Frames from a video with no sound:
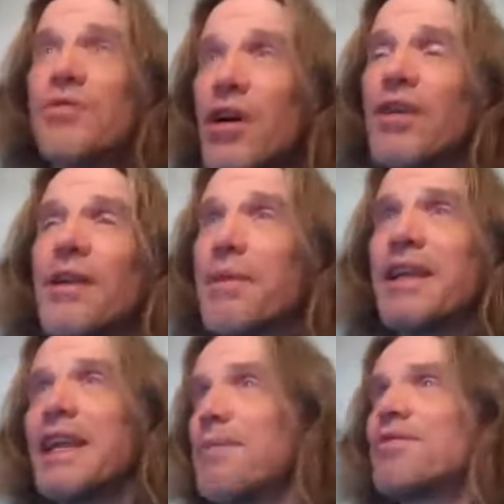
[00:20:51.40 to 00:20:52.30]
knows? I mean, he
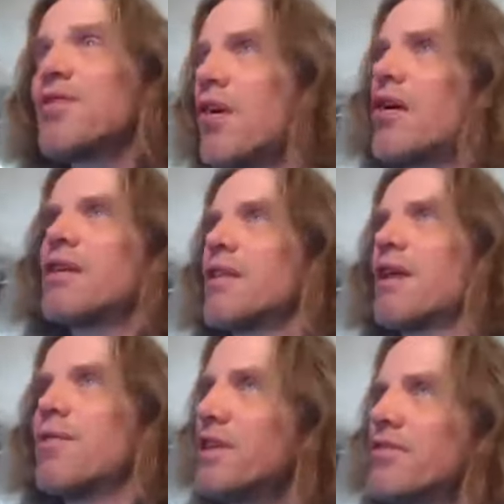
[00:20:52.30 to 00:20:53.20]
keeps talking like
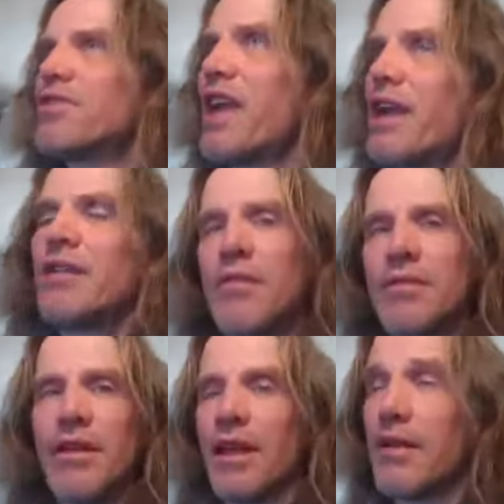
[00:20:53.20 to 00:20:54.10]
we just can't,
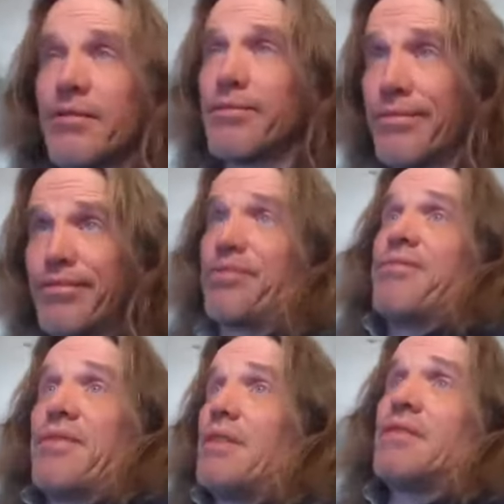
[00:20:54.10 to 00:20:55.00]
like
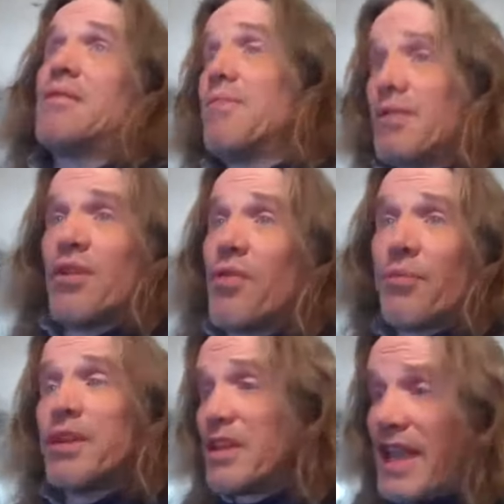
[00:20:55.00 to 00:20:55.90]
it's you know that
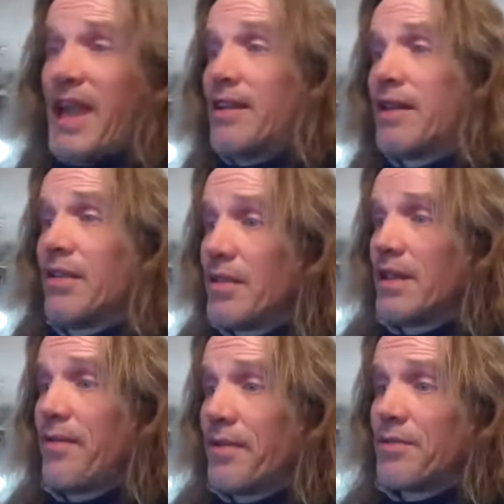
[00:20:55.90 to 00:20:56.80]
we can't tell the
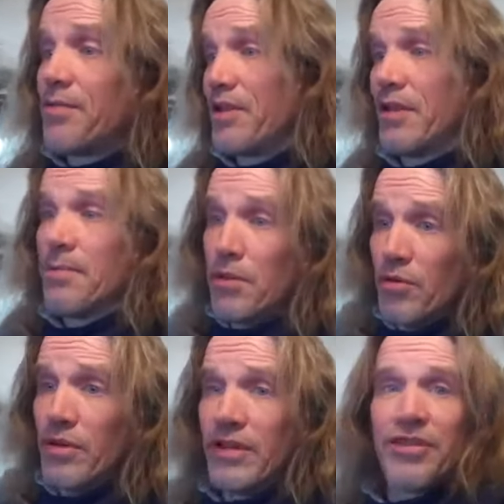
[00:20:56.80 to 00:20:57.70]
difference between the moon and the